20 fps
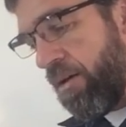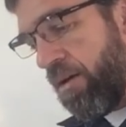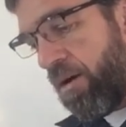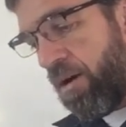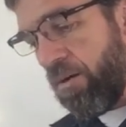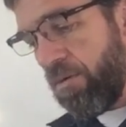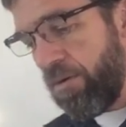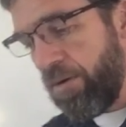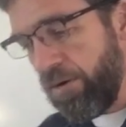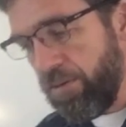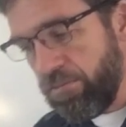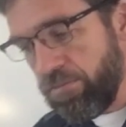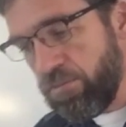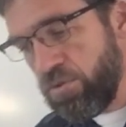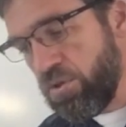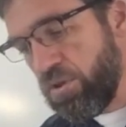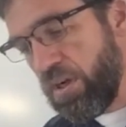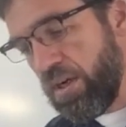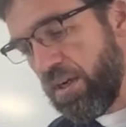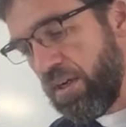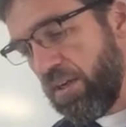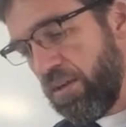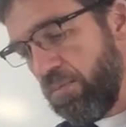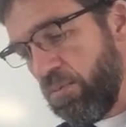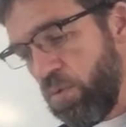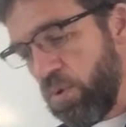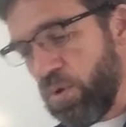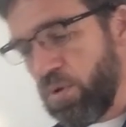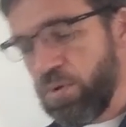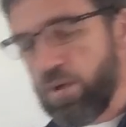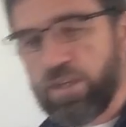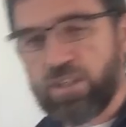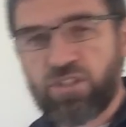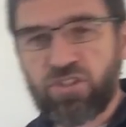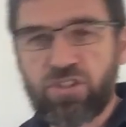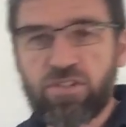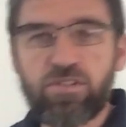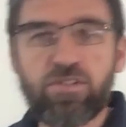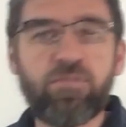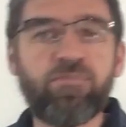All right, you got any more
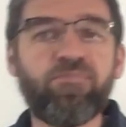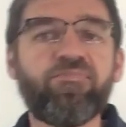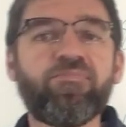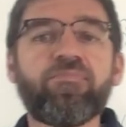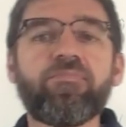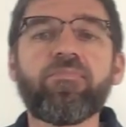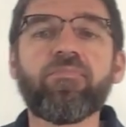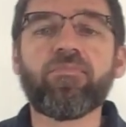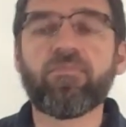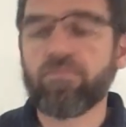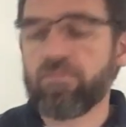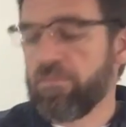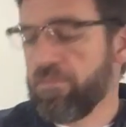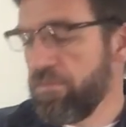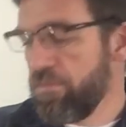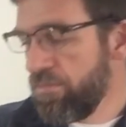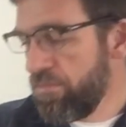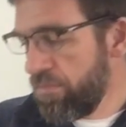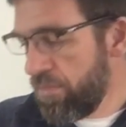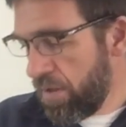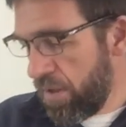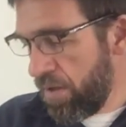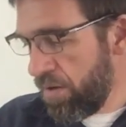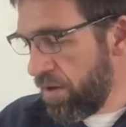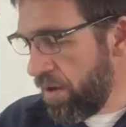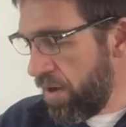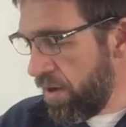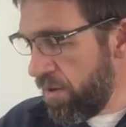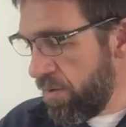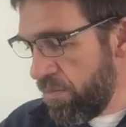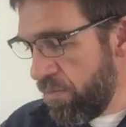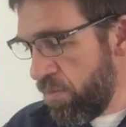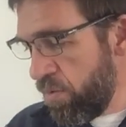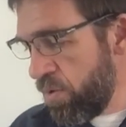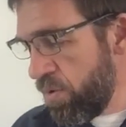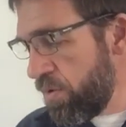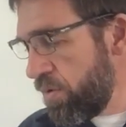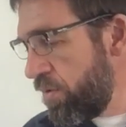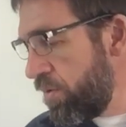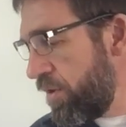questions? You got any
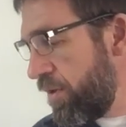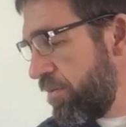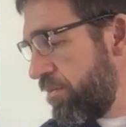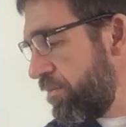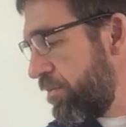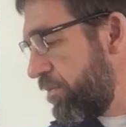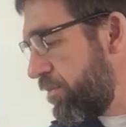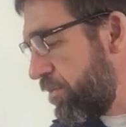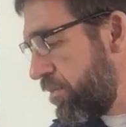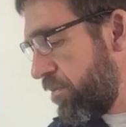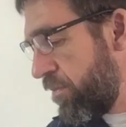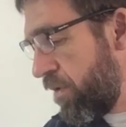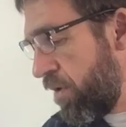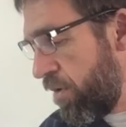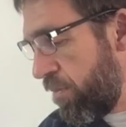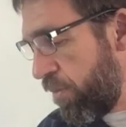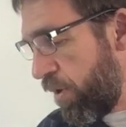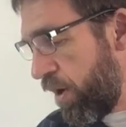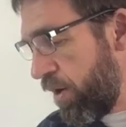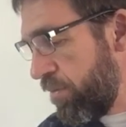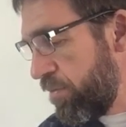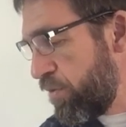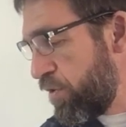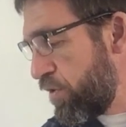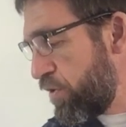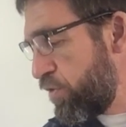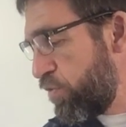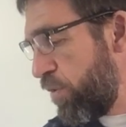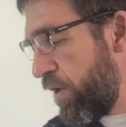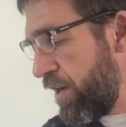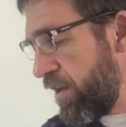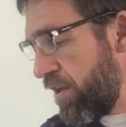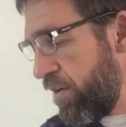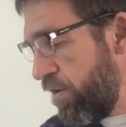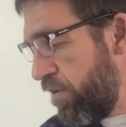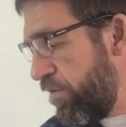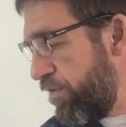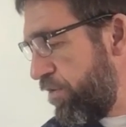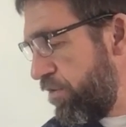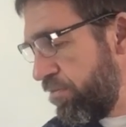more problems you're sweating
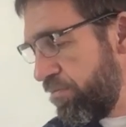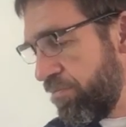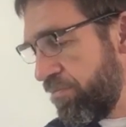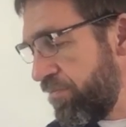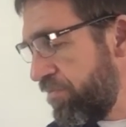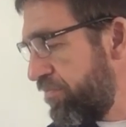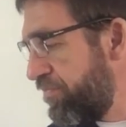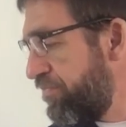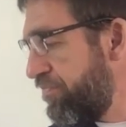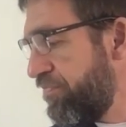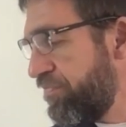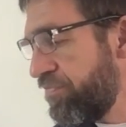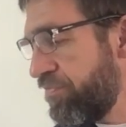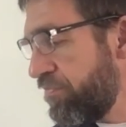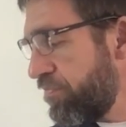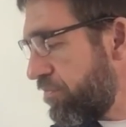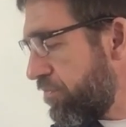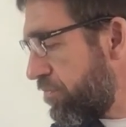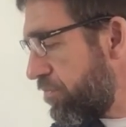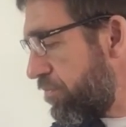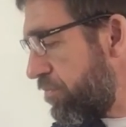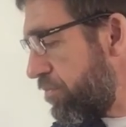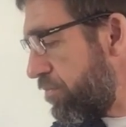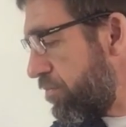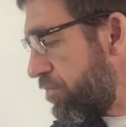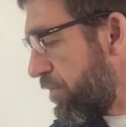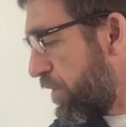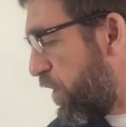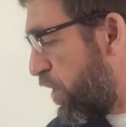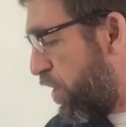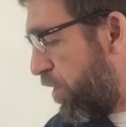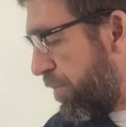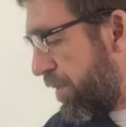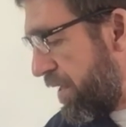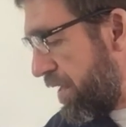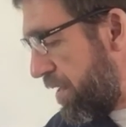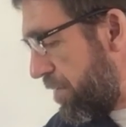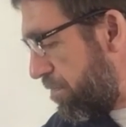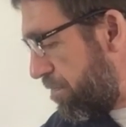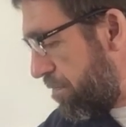over? Call
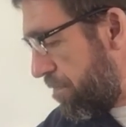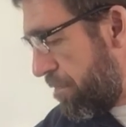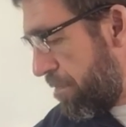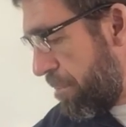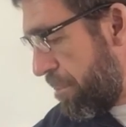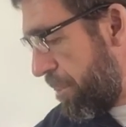me up.